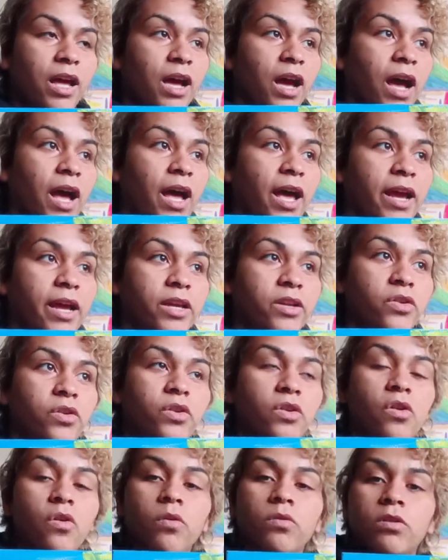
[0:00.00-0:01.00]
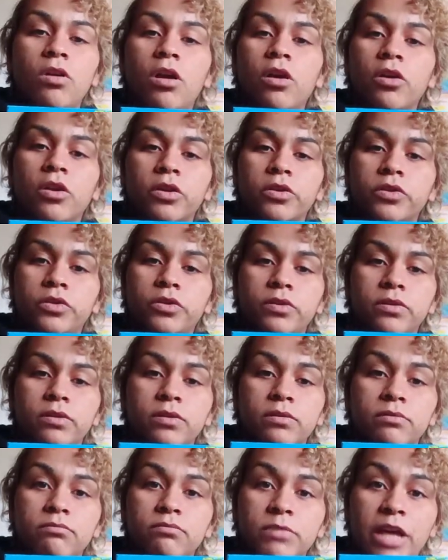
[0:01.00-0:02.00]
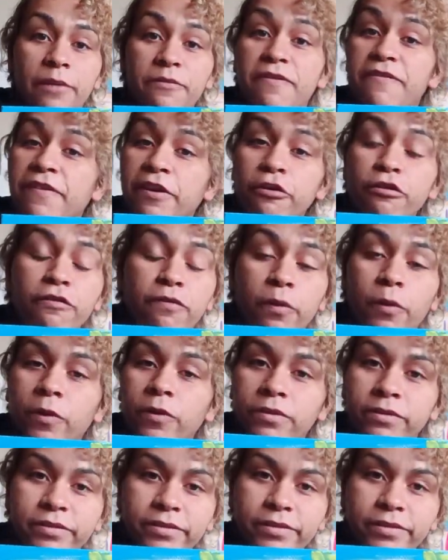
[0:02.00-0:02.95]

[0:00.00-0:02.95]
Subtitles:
I no longer am fearful.